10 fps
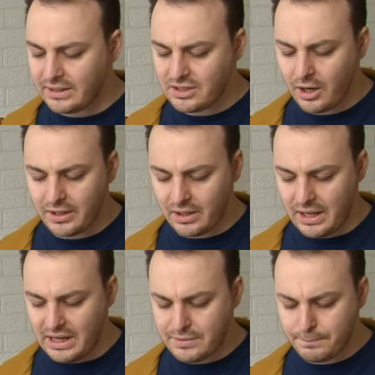Tiger
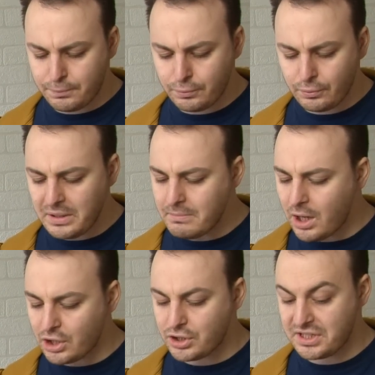is pretty
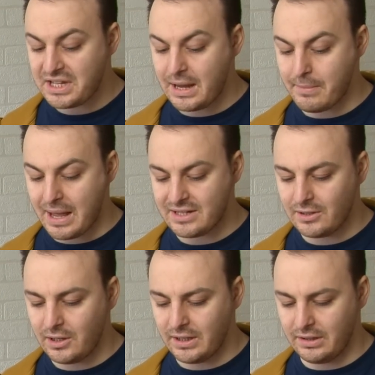much the same as
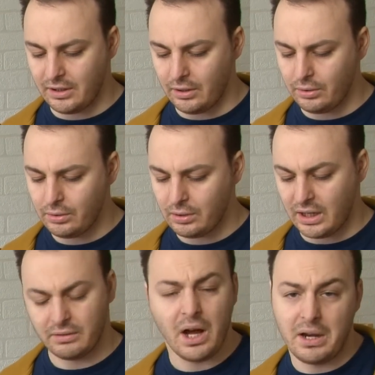Lion, though.
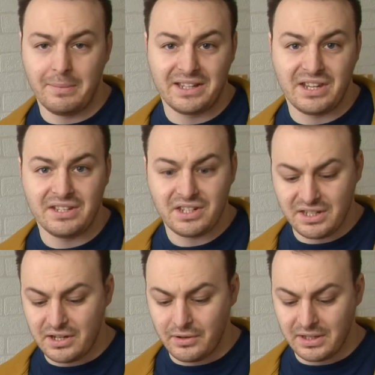Kind of makes sense
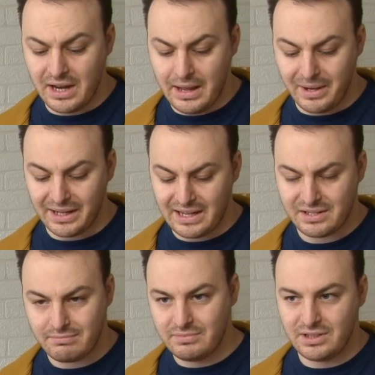considering the name, I guess.